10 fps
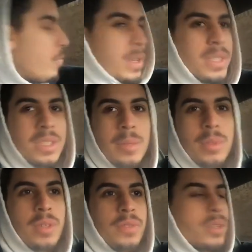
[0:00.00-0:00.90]
fixing
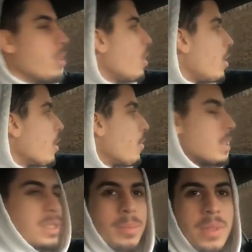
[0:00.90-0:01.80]
something off your car,
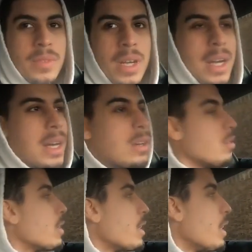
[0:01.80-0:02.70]
fixing something off your
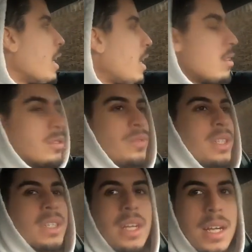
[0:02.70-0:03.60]
house, getting a house,
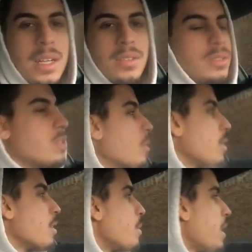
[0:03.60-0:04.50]
renting a house or
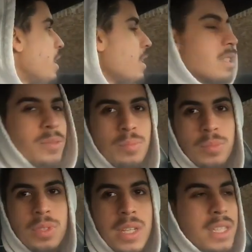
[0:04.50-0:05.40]
something. It could be anything,
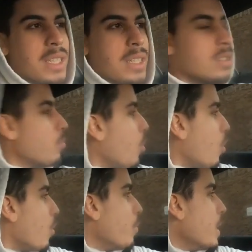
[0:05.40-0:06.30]

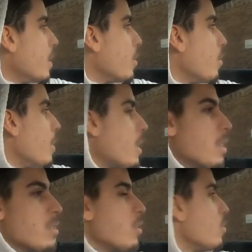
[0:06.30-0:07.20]
small, big, it don't
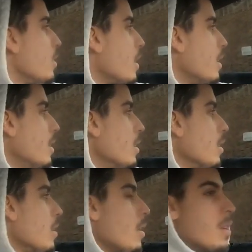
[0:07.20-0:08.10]
matter, as long as you get it done.
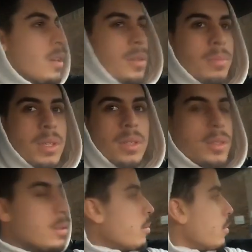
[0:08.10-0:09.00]
But
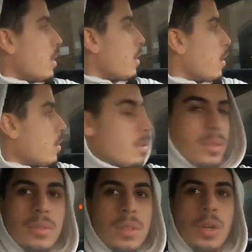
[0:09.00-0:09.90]

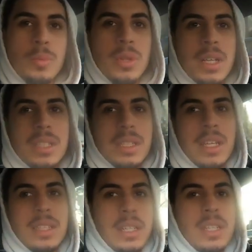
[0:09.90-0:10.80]
hope you guys get
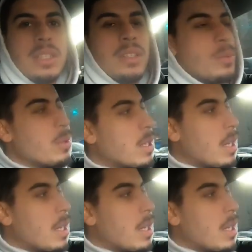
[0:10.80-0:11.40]
that done. Hope you